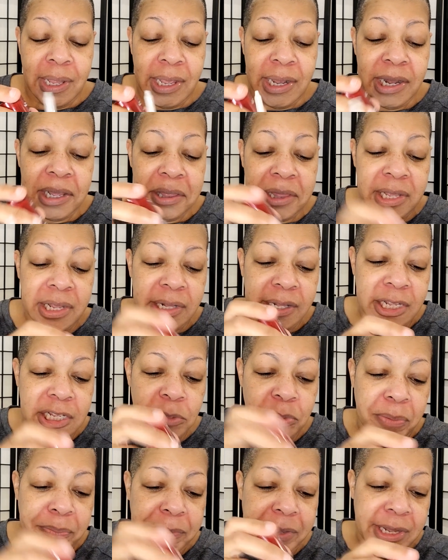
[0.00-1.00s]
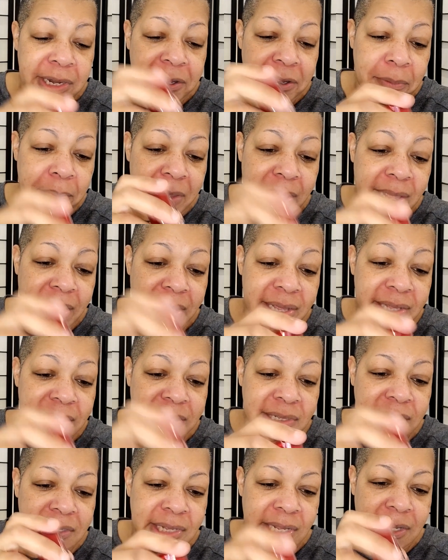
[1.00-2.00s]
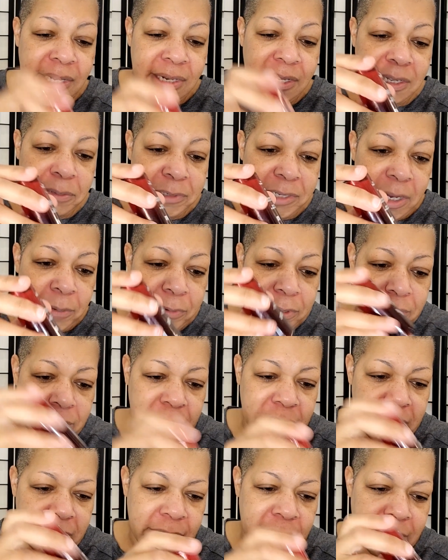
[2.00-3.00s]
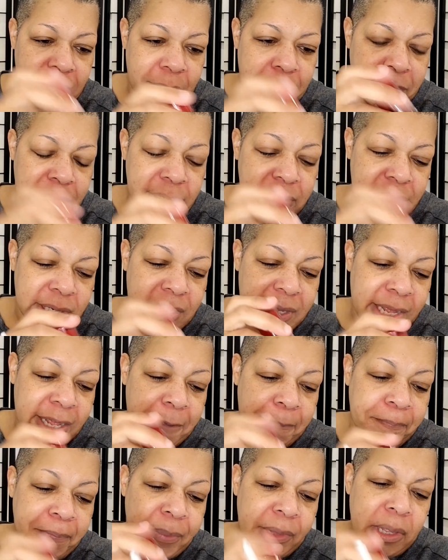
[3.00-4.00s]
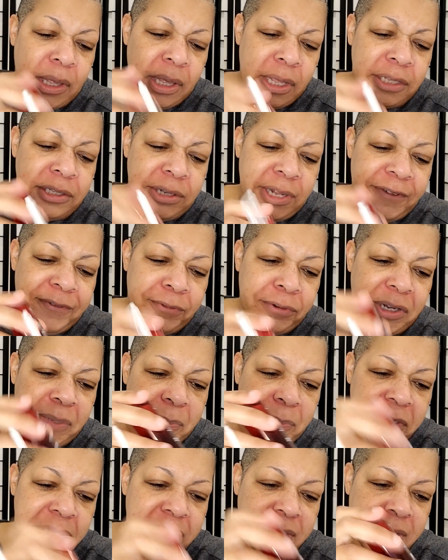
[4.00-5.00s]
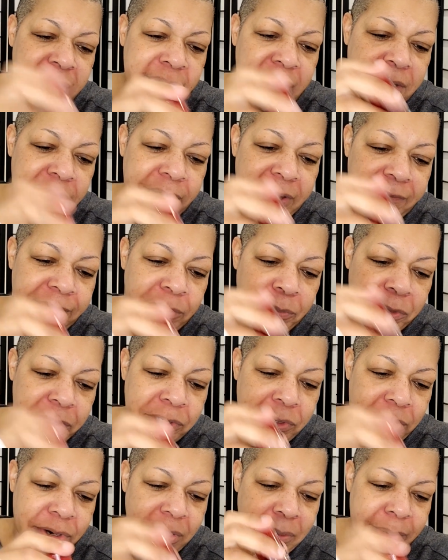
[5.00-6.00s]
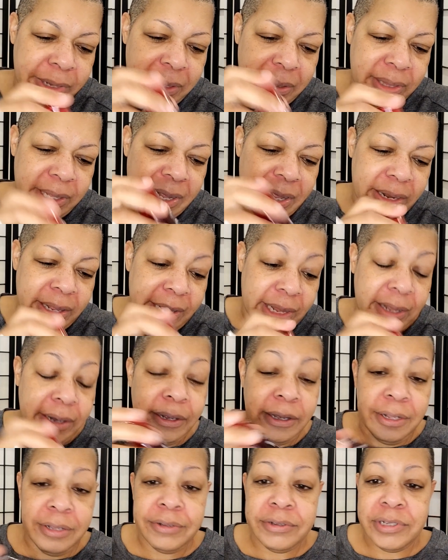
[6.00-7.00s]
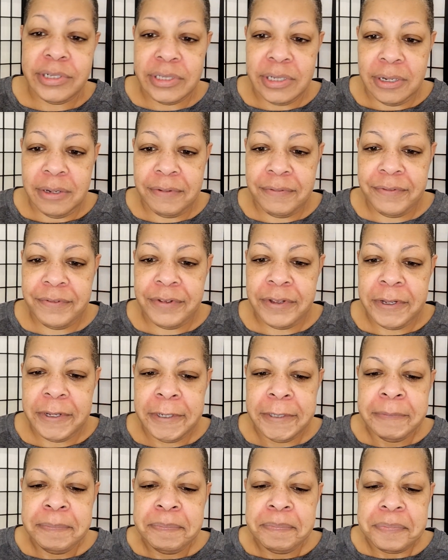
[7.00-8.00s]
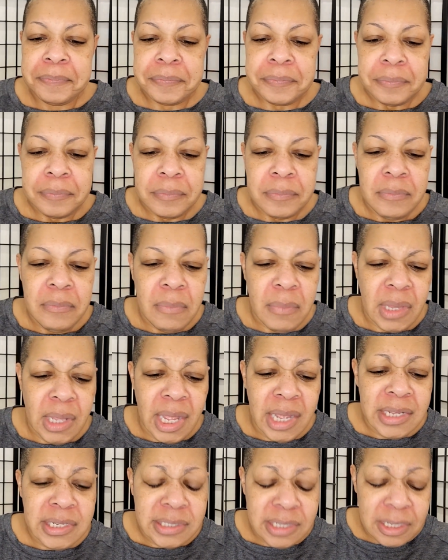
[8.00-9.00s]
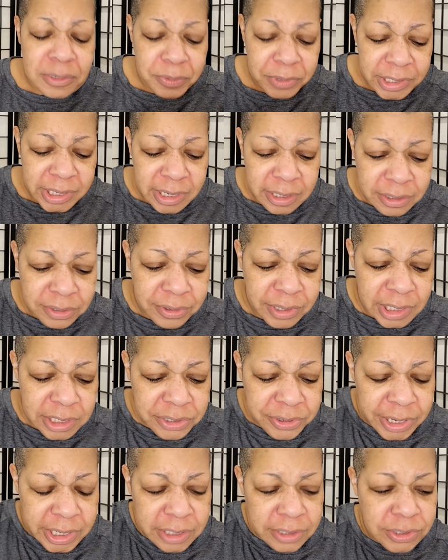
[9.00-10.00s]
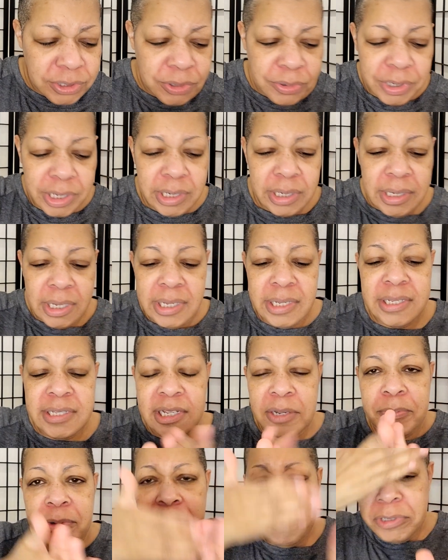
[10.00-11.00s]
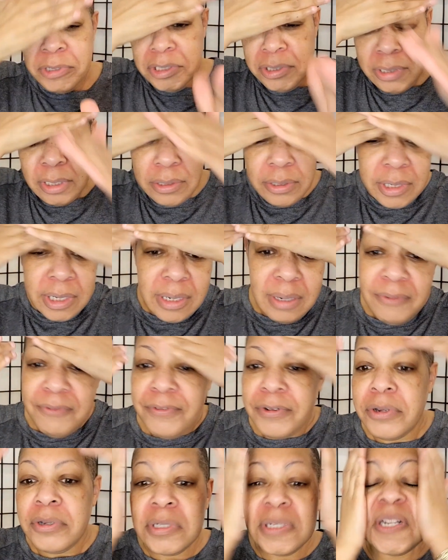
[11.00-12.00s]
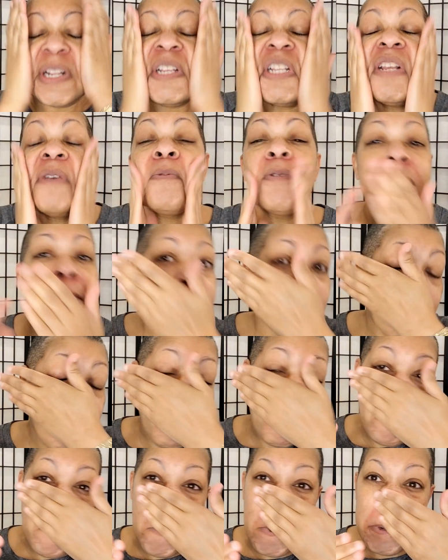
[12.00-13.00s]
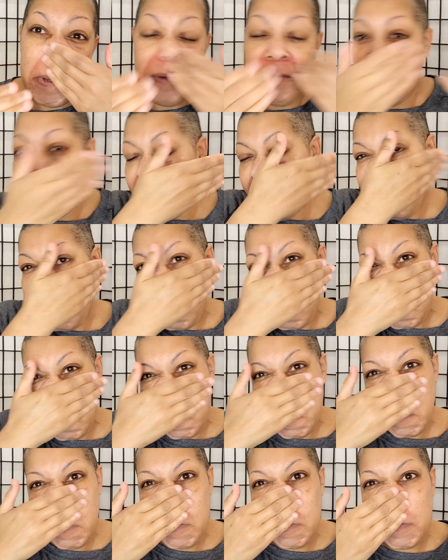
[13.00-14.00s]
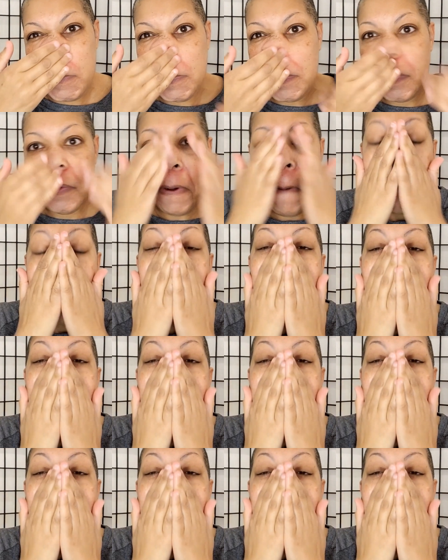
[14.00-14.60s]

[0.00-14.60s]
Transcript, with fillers: and I think that's what made him hesitate. And he was like, well, look it up and this and that. And so like forty minutes later, after we're talking about that and other stuff, I said, well, yeah, you know, let's go ahead and do it. And he said, well, I want you to look it up first. And I said, well, I said, remember, I did tell you.